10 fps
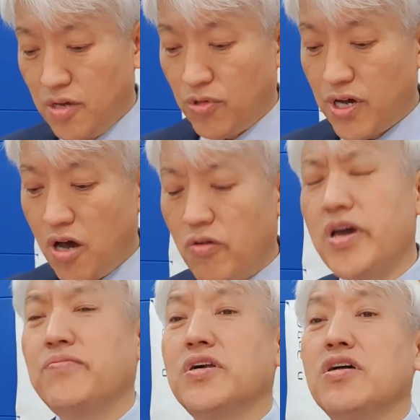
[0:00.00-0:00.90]
But
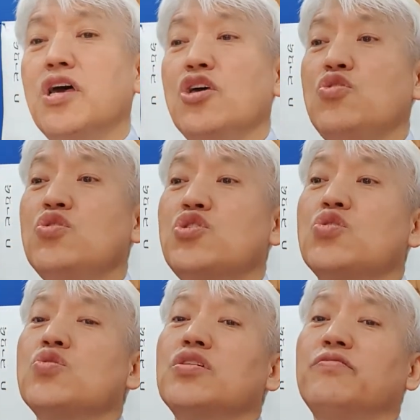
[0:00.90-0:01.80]
however, you
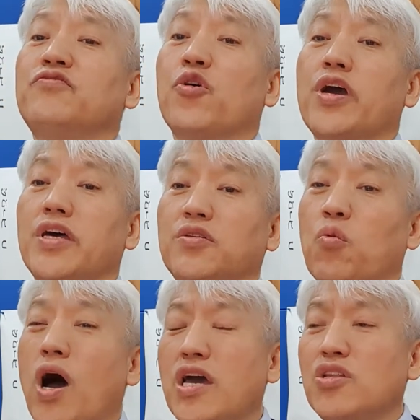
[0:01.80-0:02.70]
shouldn't forget,
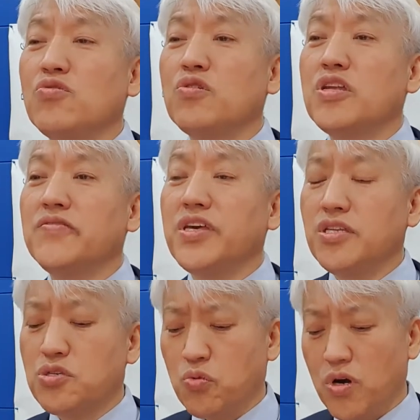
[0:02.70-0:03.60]
why do you live in
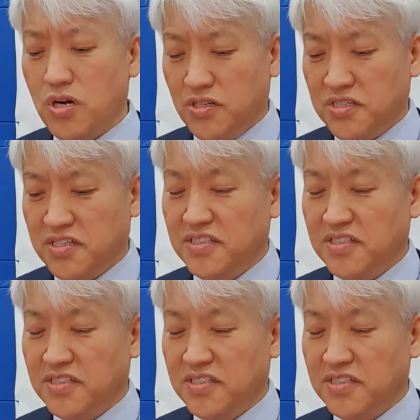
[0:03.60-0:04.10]
this world?